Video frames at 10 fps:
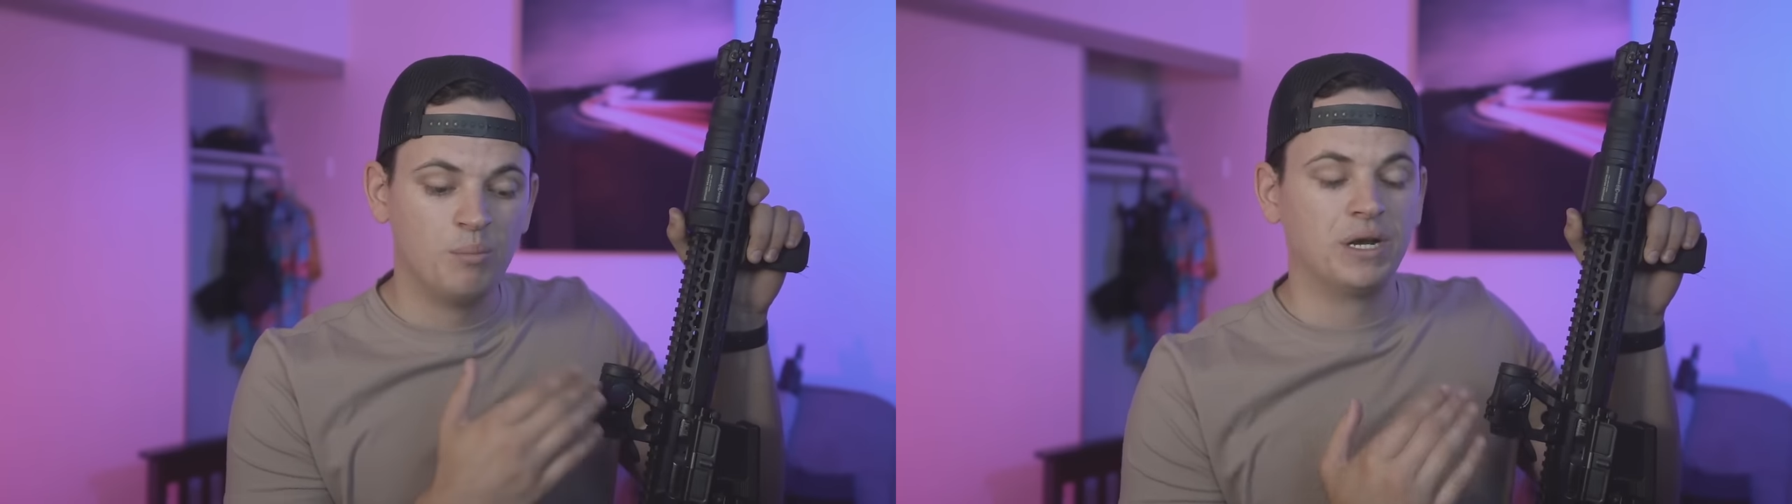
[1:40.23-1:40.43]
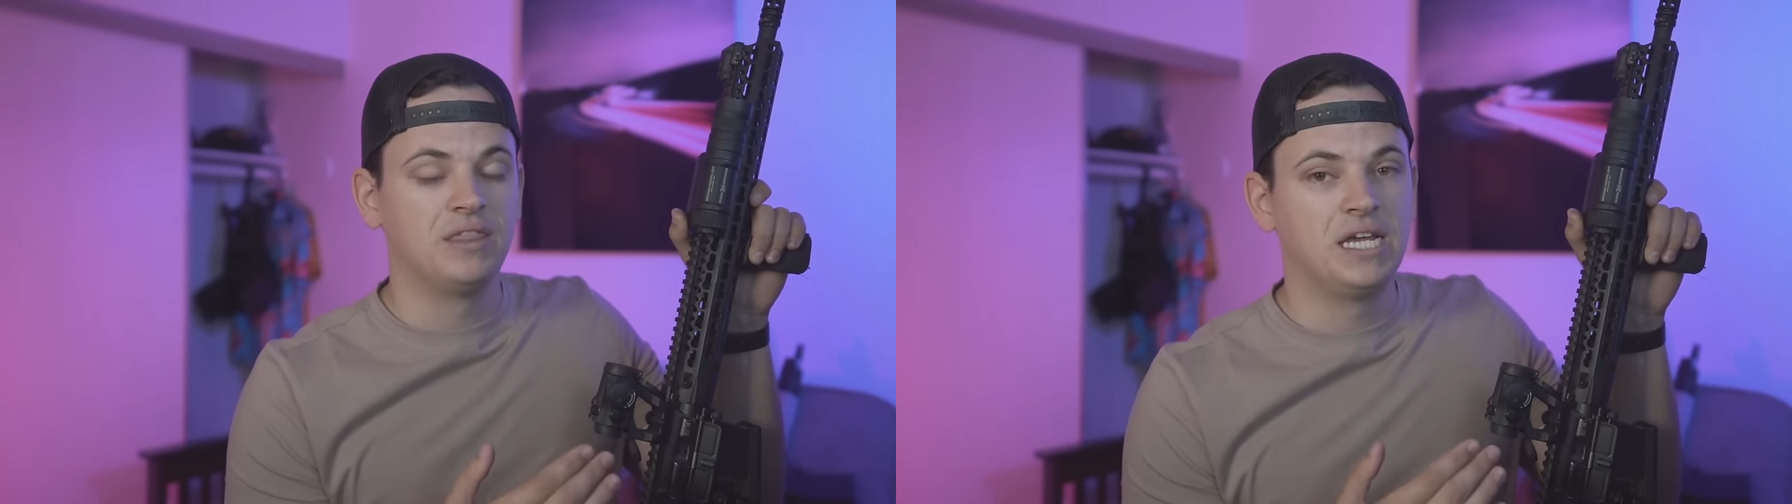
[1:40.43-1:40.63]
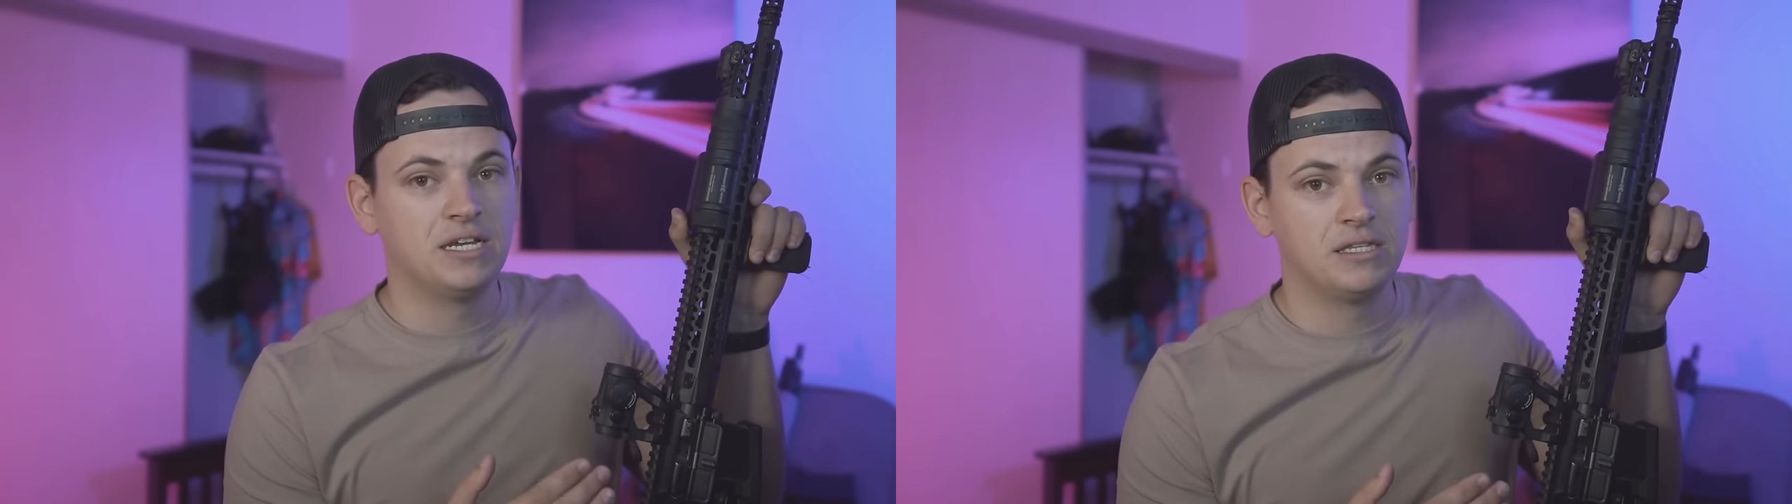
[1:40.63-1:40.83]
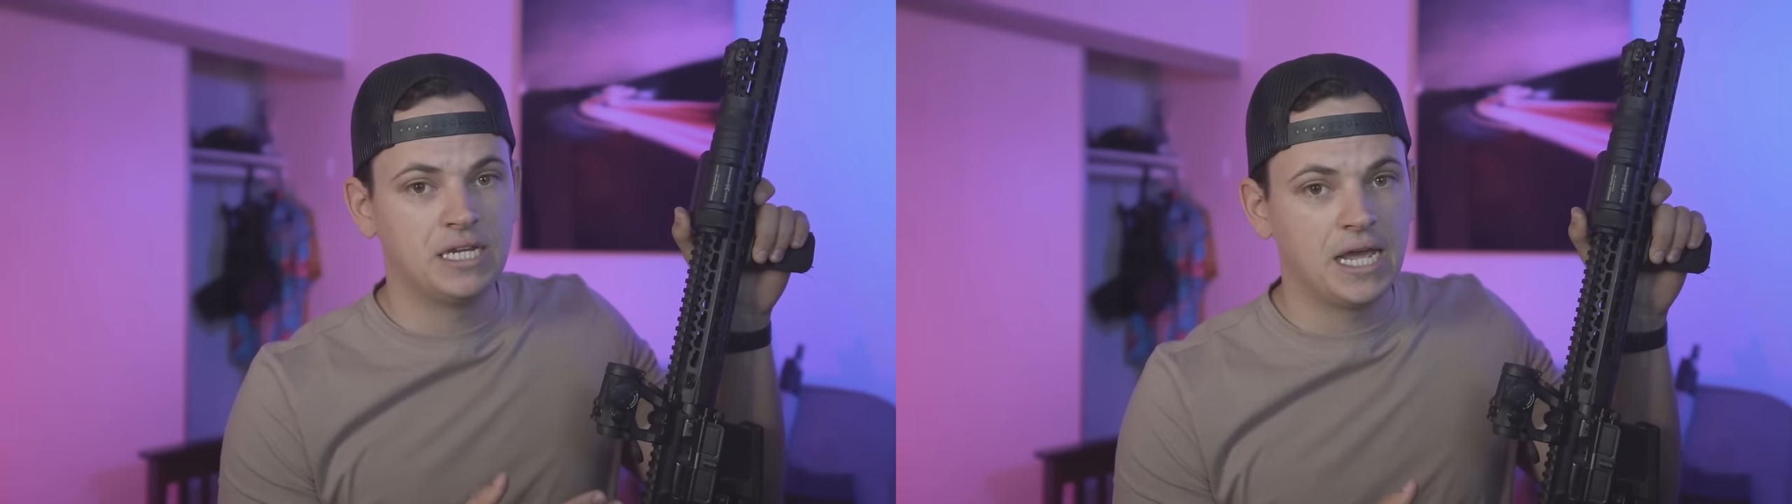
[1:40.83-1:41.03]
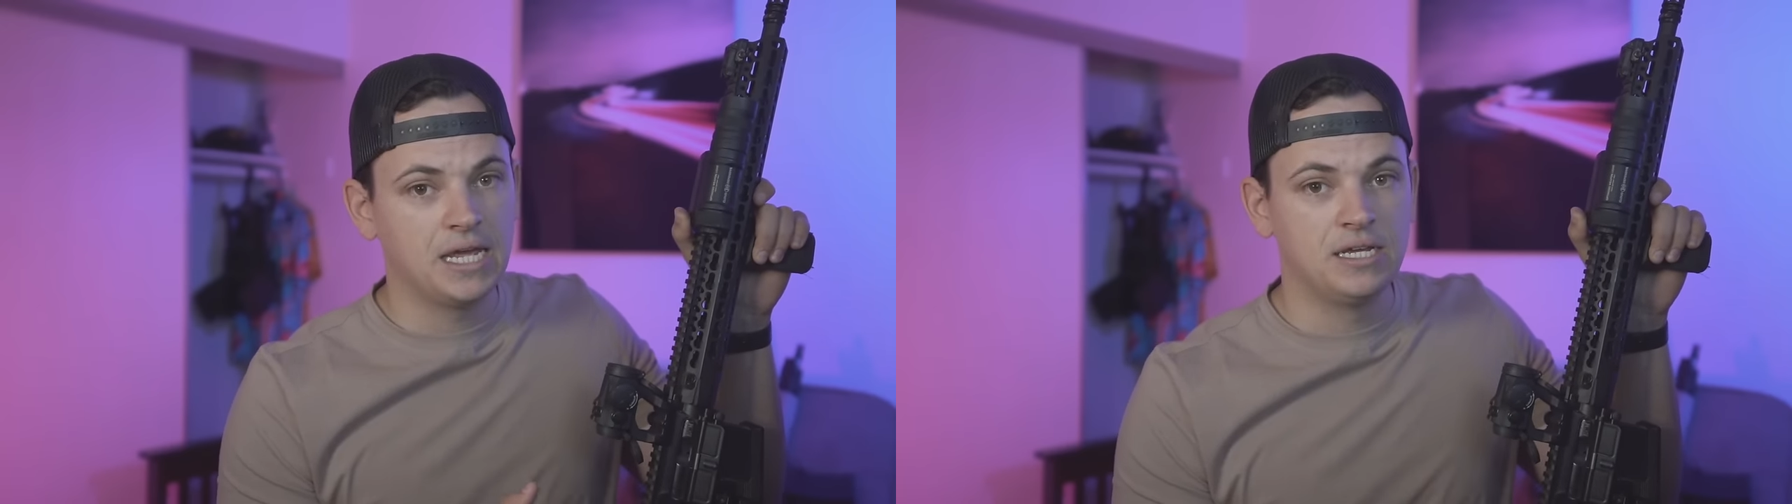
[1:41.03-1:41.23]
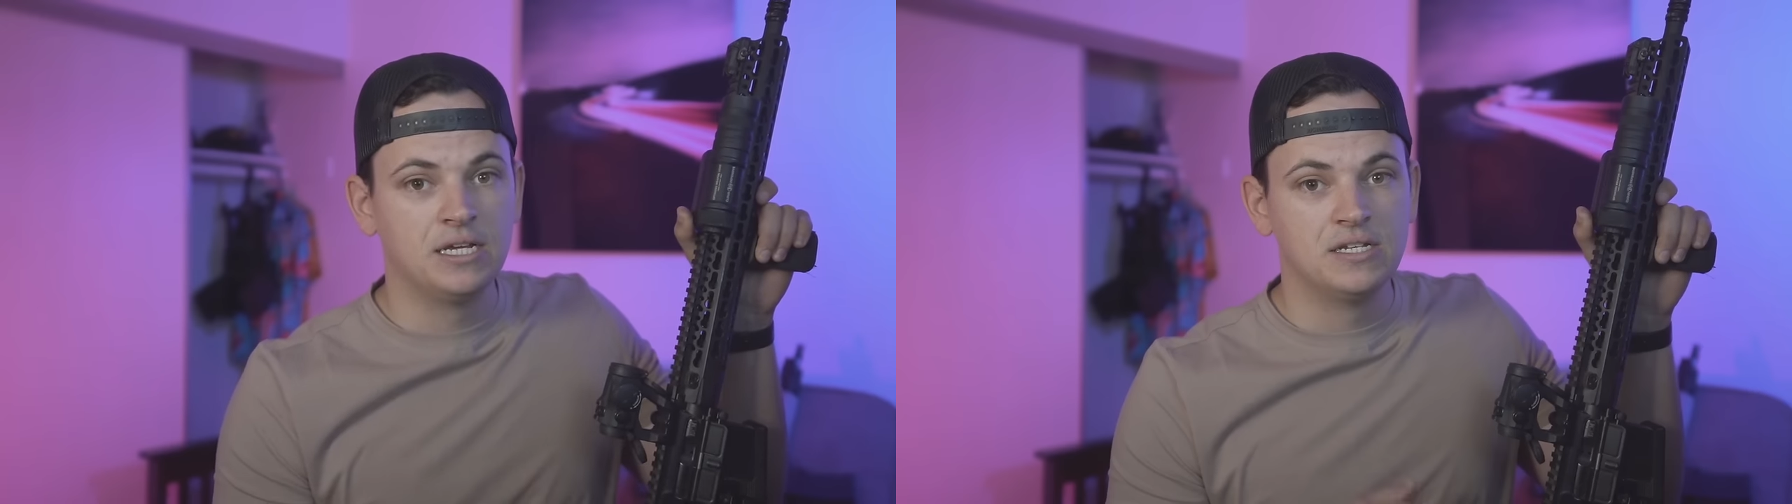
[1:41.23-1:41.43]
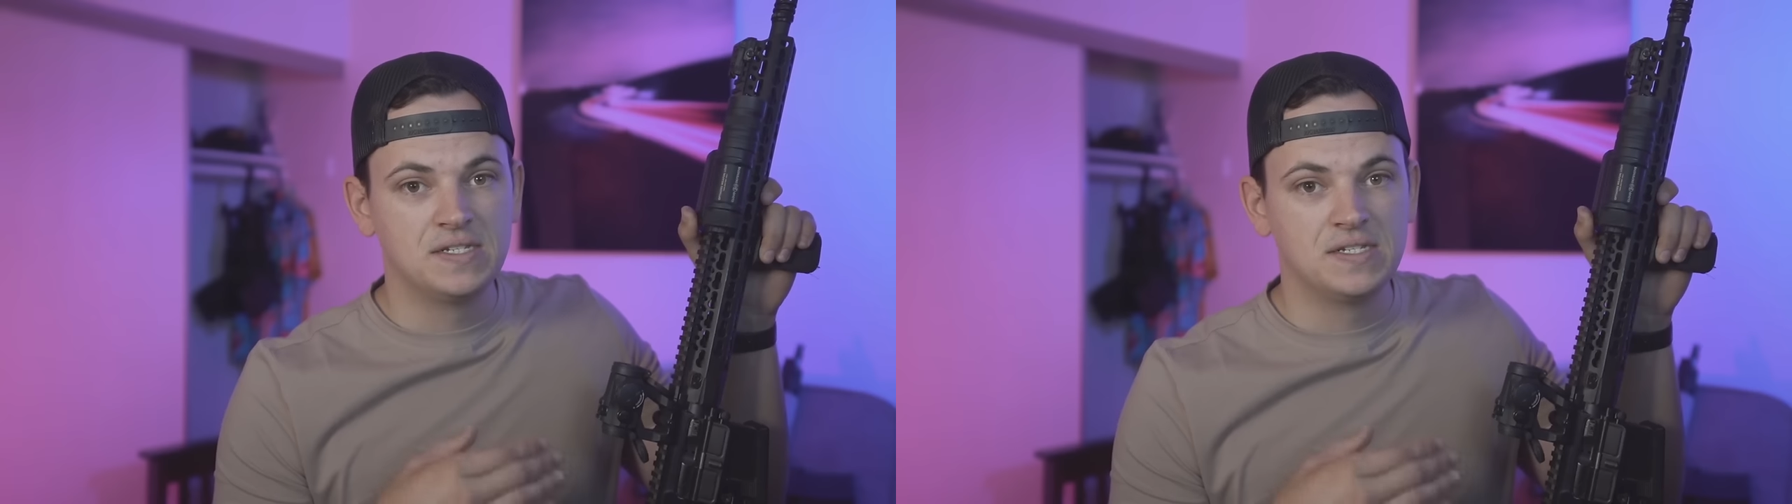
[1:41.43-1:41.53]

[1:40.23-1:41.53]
but at the end of the day,